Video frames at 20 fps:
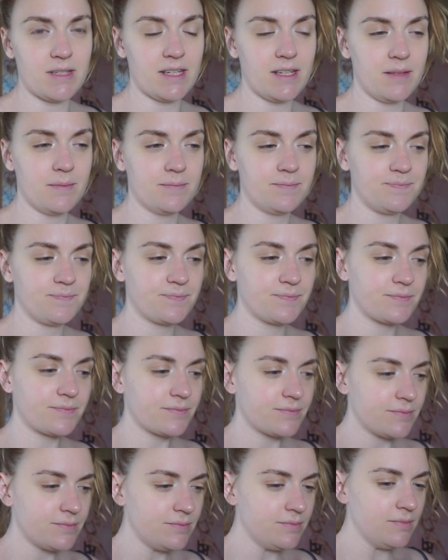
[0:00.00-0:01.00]
time
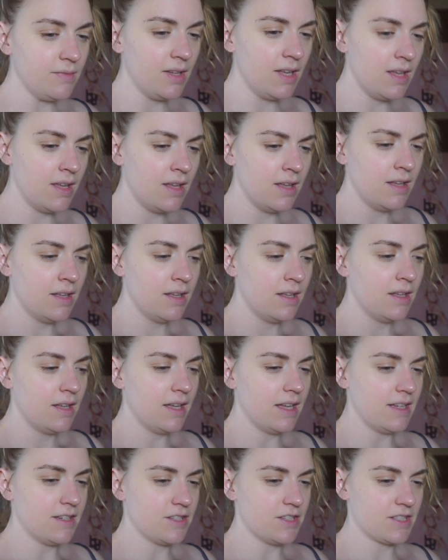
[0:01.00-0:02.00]

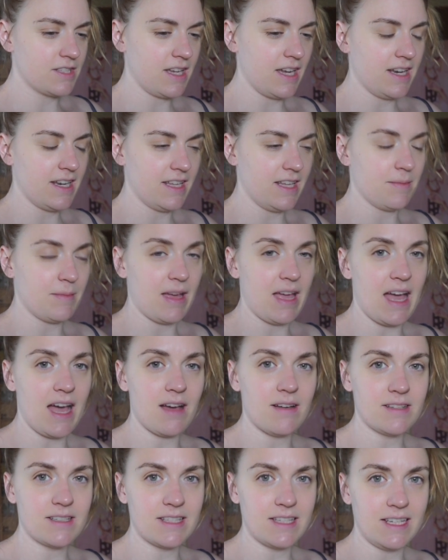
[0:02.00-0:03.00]
and just kind of get my
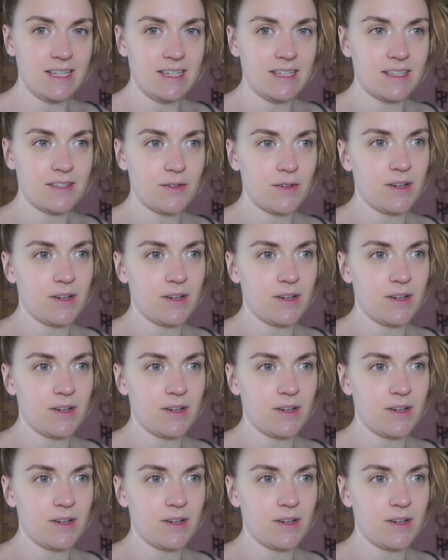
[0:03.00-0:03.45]
house cleaned and